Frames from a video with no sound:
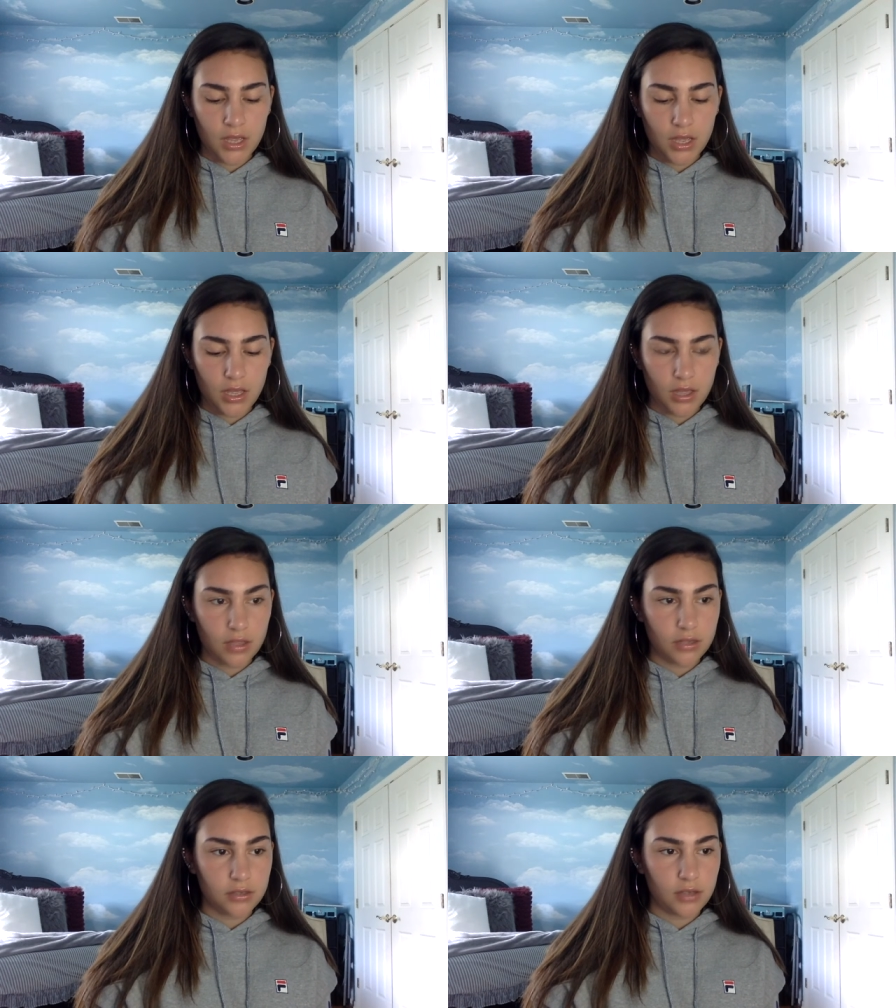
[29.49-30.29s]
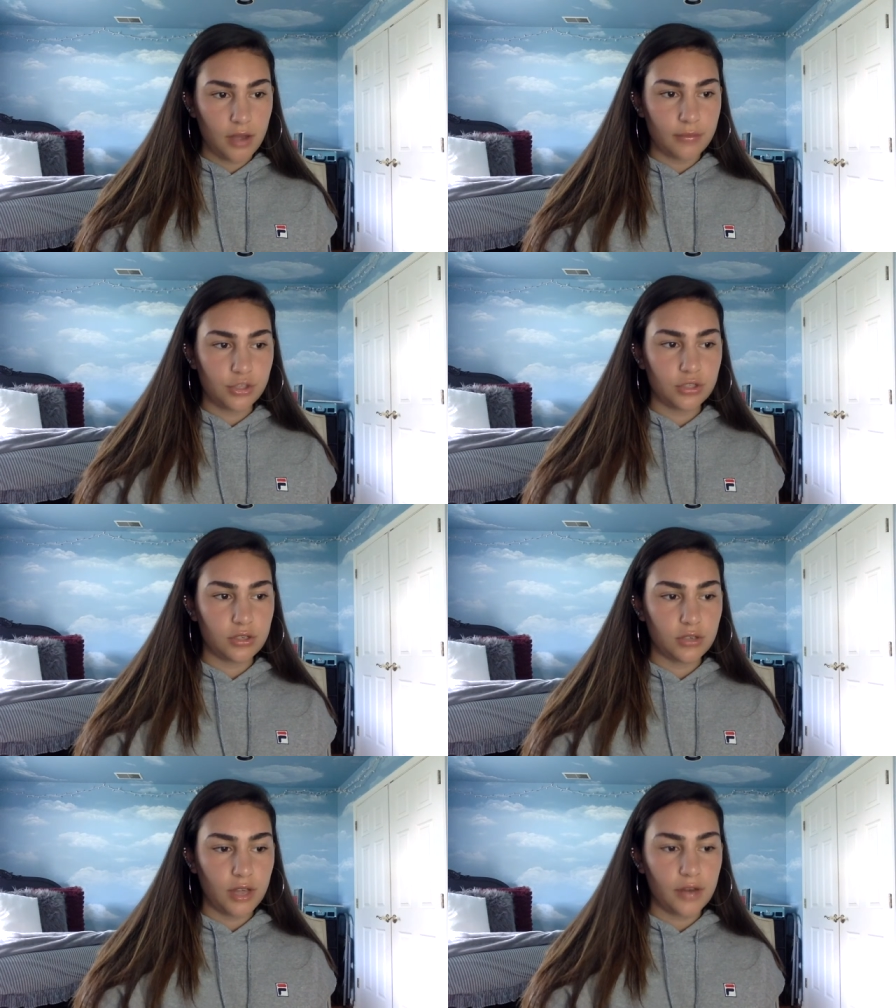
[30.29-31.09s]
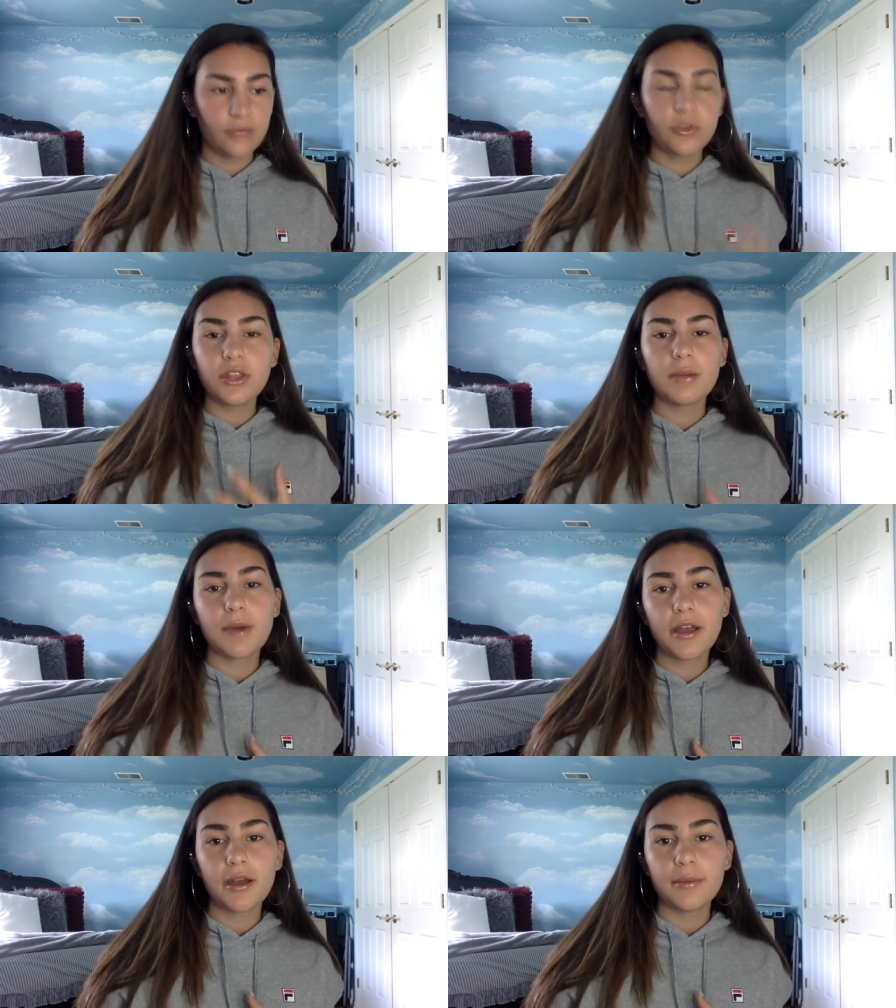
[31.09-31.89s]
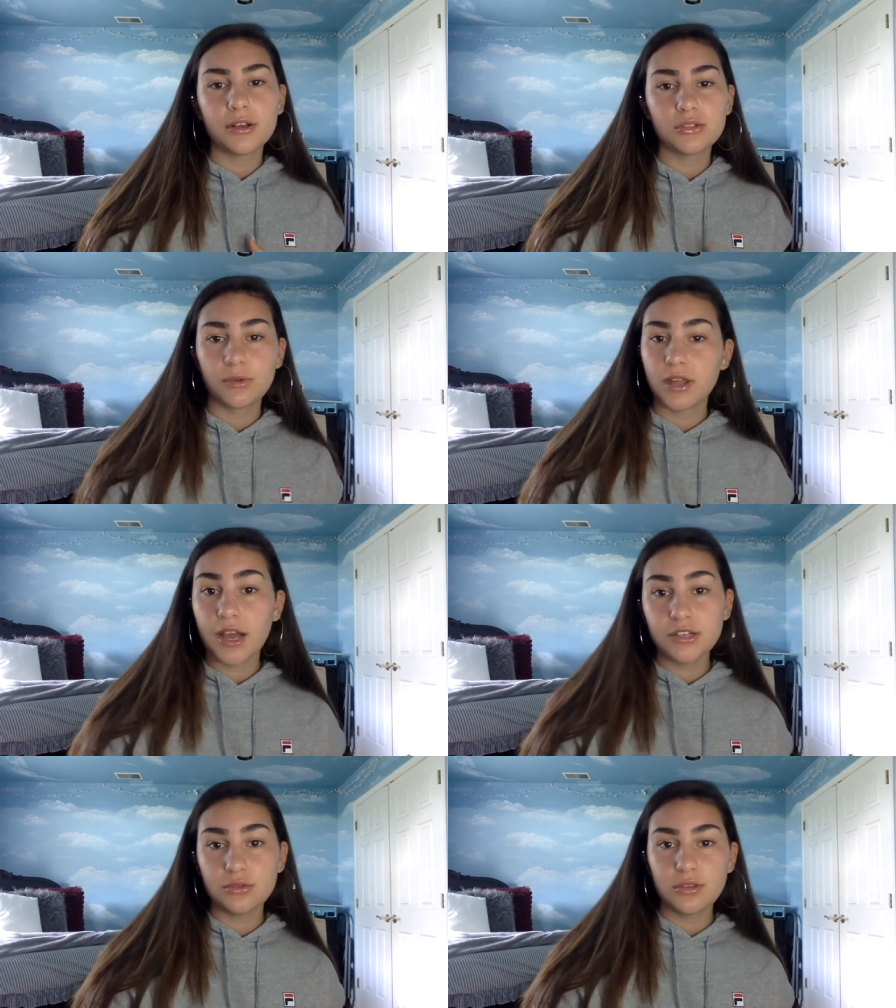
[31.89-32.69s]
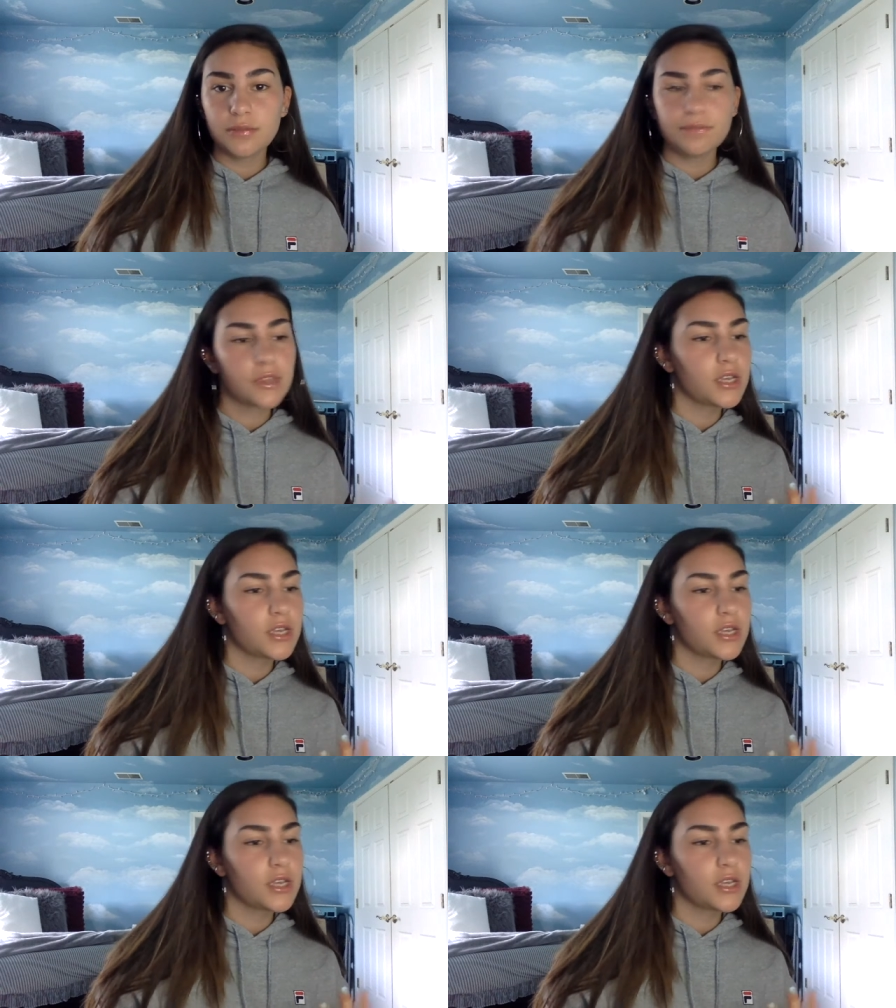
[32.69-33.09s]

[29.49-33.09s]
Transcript: And I'm just gonna kind of fill in my eyebrows the way that I do them.